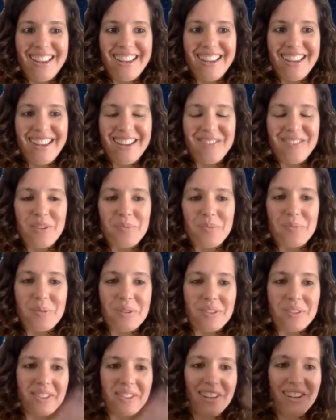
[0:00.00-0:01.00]
if we put
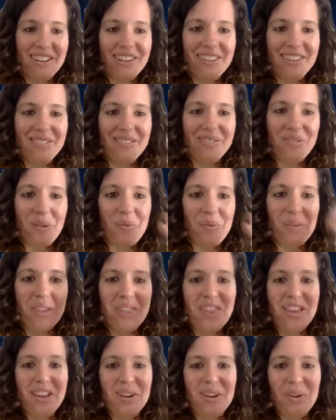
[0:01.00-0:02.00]
aside what we
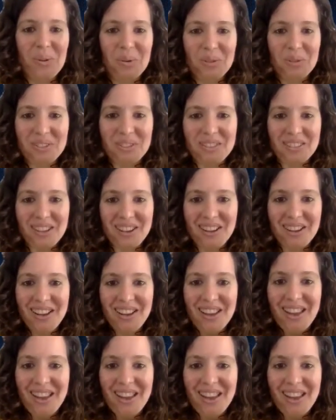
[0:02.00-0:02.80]
think causes are,